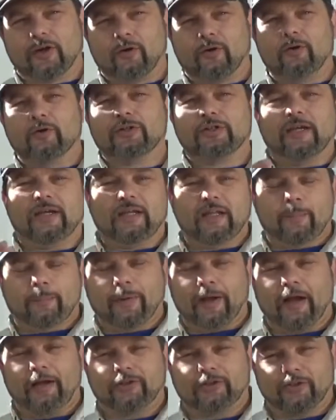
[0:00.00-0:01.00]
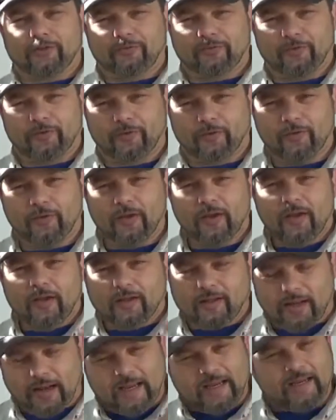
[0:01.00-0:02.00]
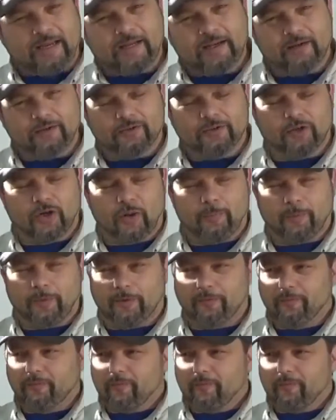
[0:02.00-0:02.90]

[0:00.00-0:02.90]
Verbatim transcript: oaks in the pasture field that I can hear dropping